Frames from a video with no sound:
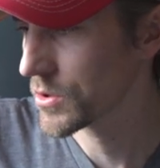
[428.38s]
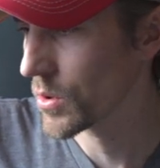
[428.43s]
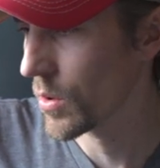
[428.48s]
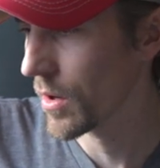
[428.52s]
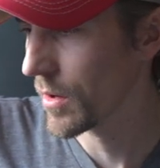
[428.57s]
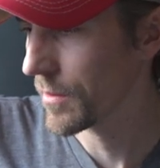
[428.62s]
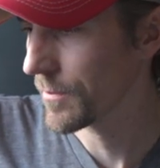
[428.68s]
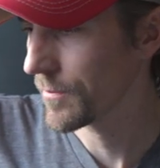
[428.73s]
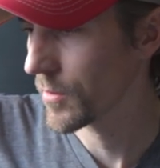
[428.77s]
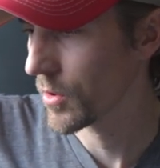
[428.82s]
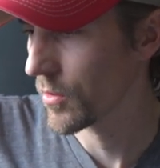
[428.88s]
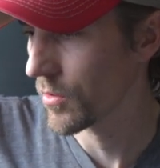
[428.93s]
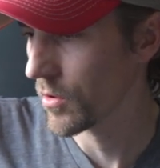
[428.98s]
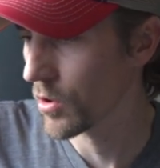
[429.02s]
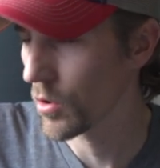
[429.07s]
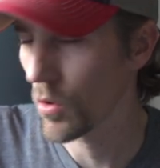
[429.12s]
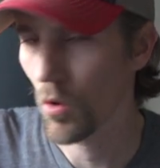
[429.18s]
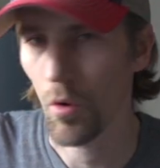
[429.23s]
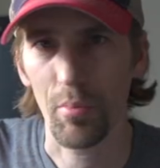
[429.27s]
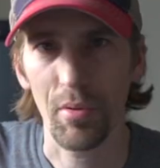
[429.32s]
Store or the
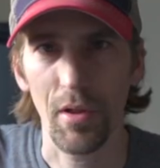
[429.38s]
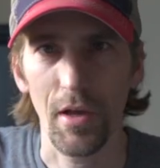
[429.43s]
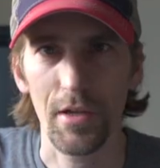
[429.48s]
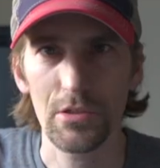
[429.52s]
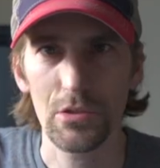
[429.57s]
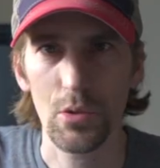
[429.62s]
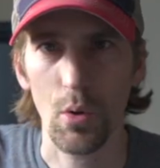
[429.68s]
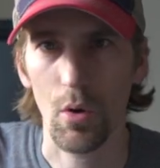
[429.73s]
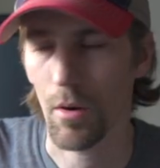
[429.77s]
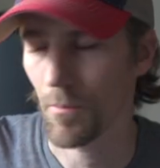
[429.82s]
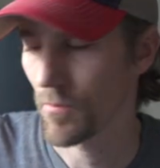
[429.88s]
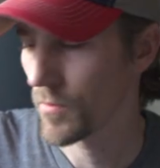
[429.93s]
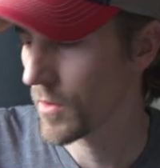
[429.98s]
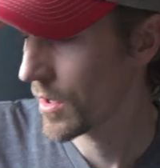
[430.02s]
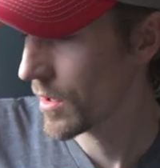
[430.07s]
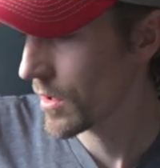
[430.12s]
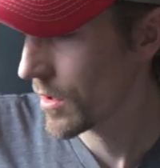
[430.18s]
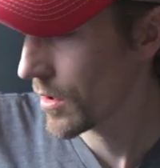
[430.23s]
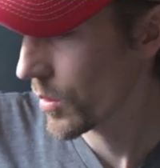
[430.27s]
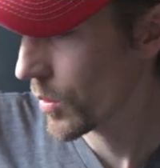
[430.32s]
Google Play Store.
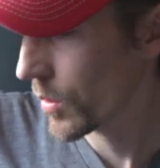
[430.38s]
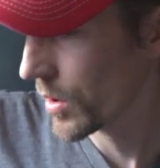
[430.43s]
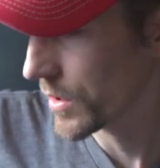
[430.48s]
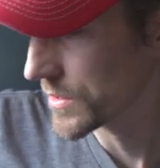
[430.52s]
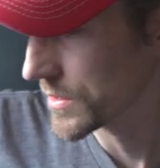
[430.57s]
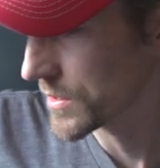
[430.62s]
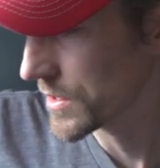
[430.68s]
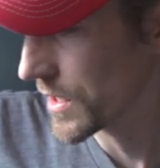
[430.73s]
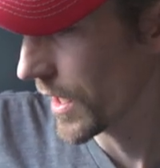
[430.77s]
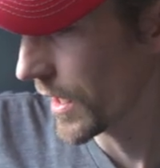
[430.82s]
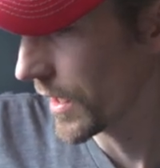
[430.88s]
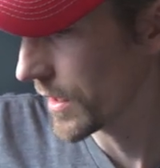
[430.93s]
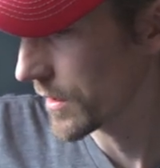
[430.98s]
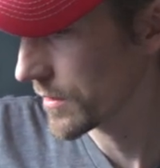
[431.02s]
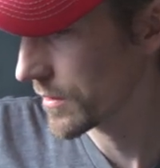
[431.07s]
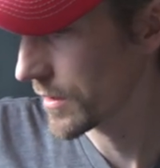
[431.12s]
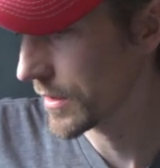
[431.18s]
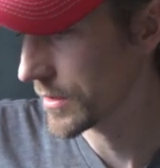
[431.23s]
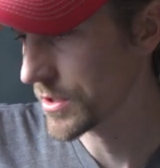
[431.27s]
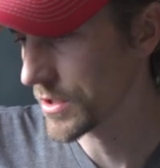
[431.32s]
Was that
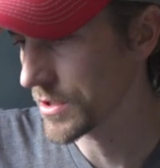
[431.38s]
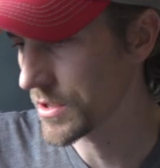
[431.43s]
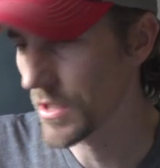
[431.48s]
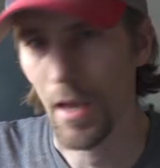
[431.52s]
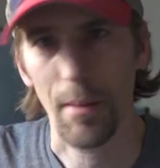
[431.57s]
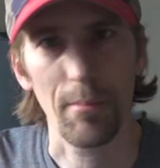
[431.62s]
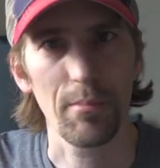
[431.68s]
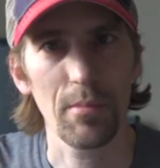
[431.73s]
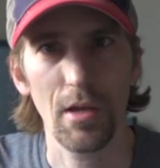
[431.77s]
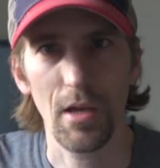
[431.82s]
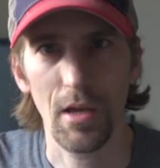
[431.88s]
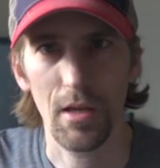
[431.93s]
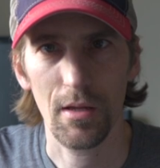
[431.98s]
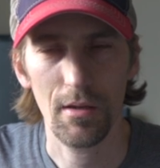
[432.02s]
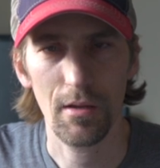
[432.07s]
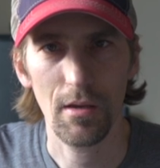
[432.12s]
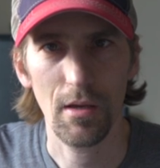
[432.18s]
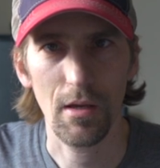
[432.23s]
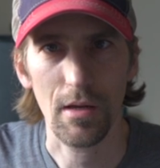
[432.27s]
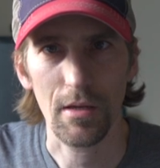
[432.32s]
it just kept
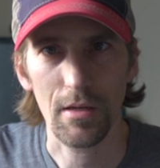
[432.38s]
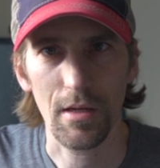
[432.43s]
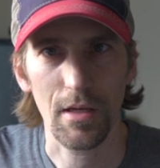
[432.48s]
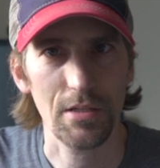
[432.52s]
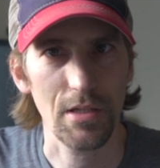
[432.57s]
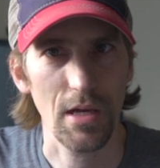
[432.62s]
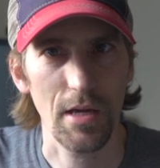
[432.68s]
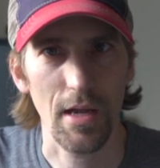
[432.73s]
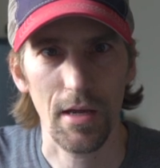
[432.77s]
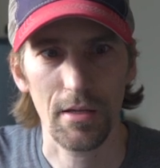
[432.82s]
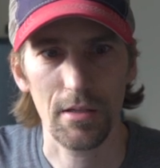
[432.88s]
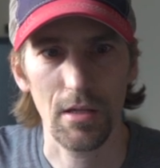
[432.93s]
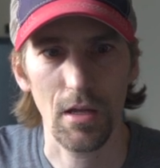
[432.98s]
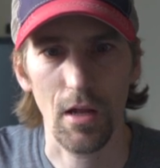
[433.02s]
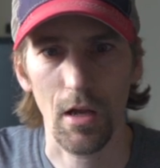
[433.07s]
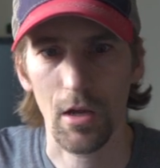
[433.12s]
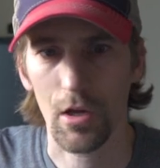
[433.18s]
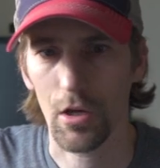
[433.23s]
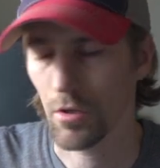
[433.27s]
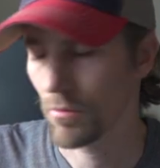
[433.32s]
getting
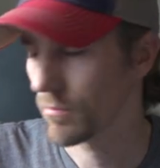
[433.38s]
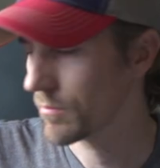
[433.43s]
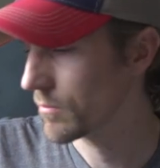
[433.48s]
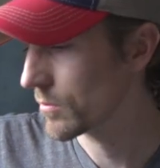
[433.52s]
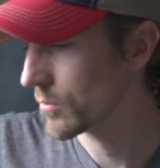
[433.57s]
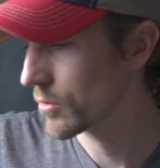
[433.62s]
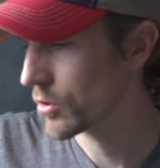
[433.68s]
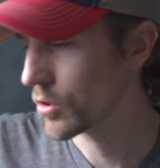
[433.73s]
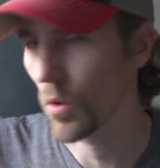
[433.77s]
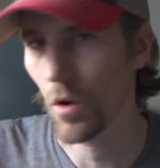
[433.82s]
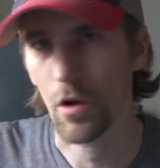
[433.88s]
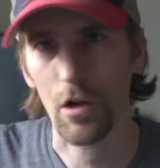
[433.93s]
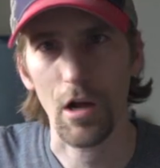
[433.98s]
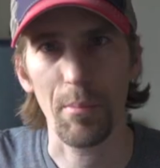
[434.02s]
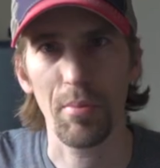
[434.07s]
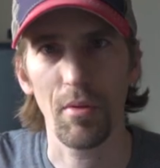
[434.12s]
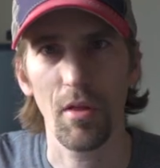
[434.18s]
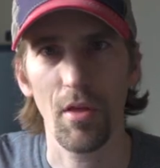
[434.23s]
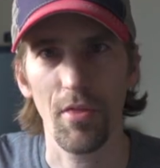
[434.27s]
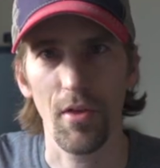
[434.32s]
disconnected. I could do a
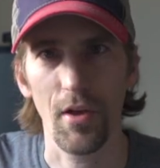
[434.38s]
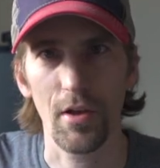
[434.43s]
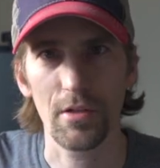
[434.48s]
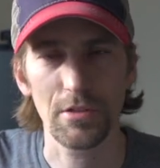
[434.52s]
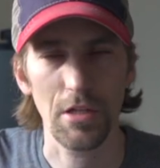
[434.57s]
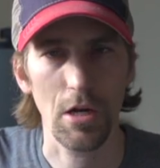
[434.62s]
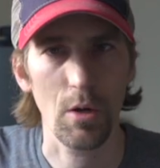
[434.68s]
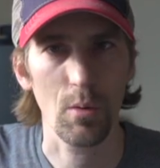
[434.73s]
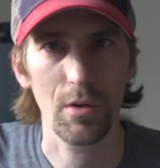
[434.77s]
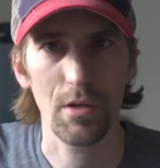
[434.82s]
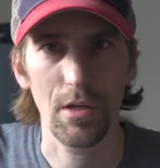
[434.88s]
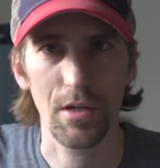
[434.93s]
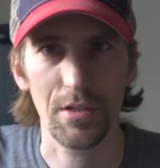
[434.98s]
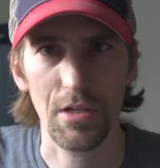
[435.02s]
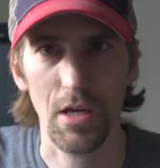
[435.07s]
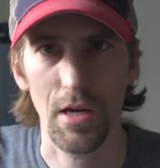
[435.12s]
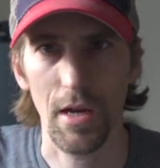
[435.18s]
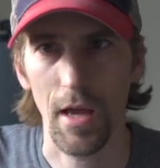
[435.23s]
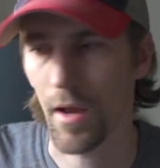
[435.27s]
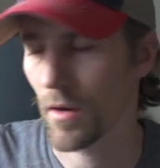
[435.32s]
couple of things and it would
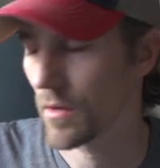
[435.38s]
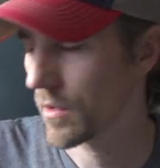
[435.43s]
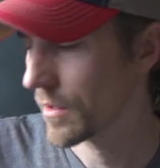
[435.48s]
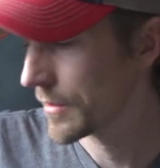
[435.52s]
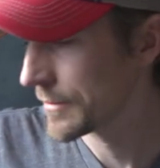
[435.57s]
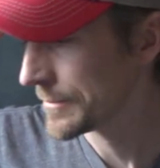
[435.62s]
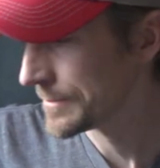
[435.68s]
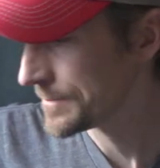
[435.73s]
disconnect.